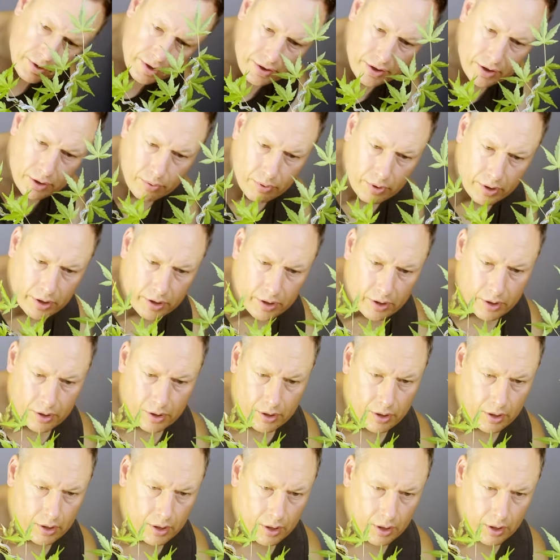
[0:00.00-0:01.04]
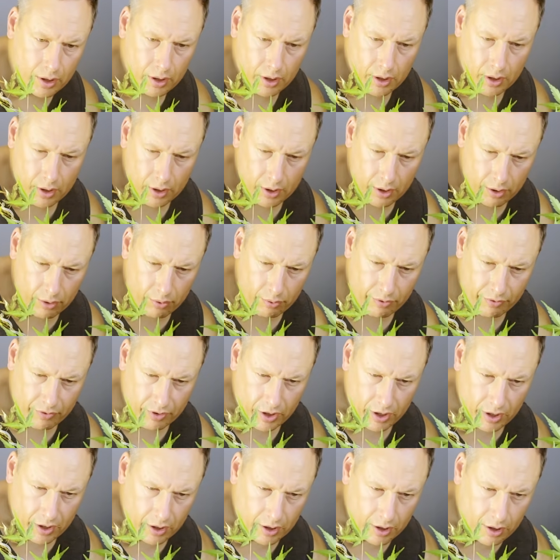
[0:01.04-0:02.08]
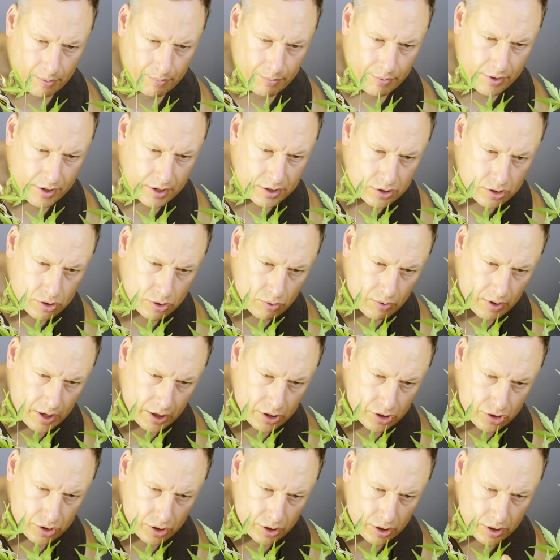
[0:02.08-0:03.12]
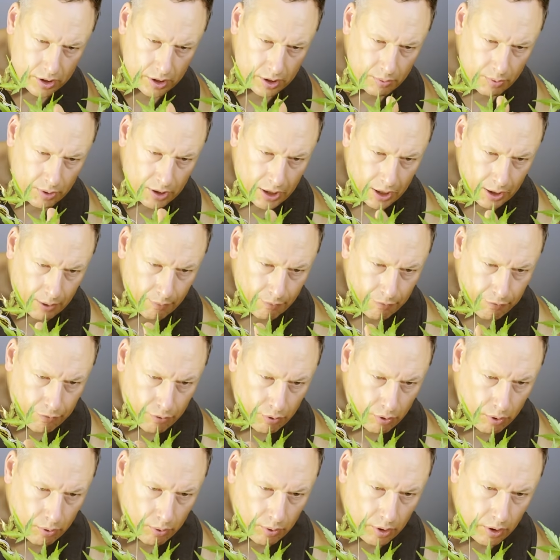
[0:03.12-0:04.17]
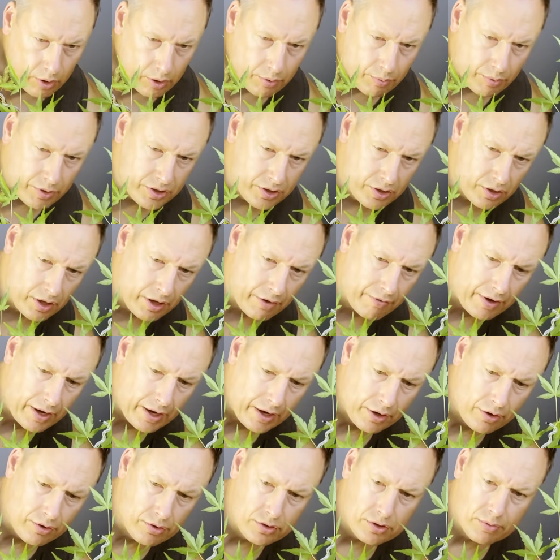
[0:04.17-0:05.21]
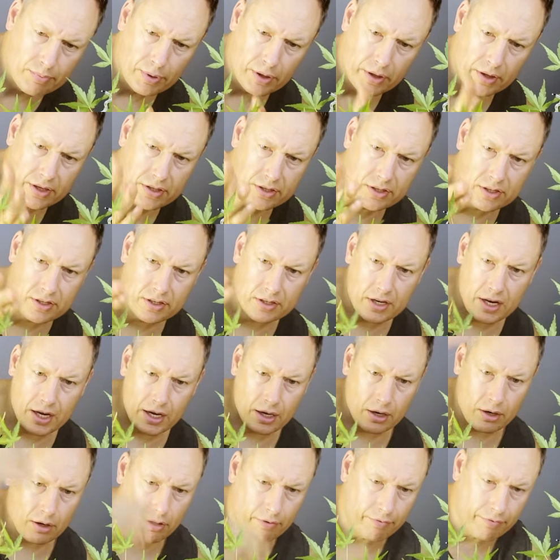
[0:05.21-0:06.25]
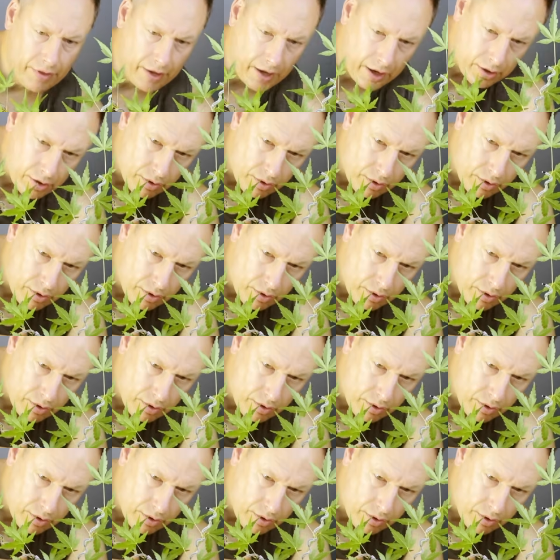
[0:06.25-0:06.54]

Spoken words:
I think we've kind of come this direction, then we came forward. We still have angles, but let's snake it off that